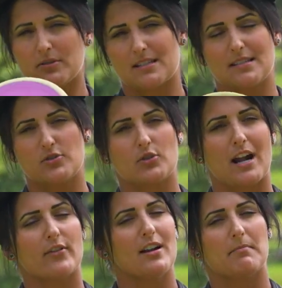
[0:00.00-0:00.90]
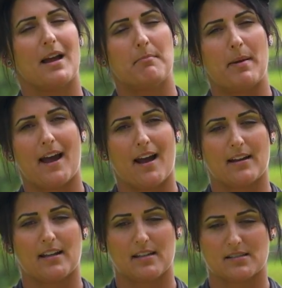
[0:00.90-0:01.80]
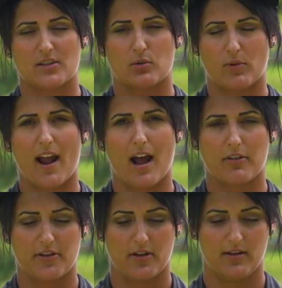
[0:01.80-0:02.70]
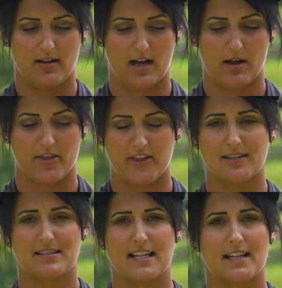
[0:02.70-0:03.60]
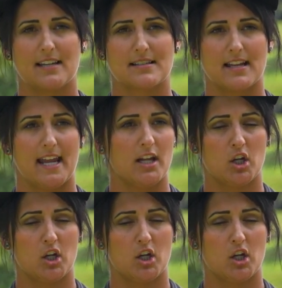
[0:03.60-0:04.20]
distance driver in my bag is the Wrath. This is a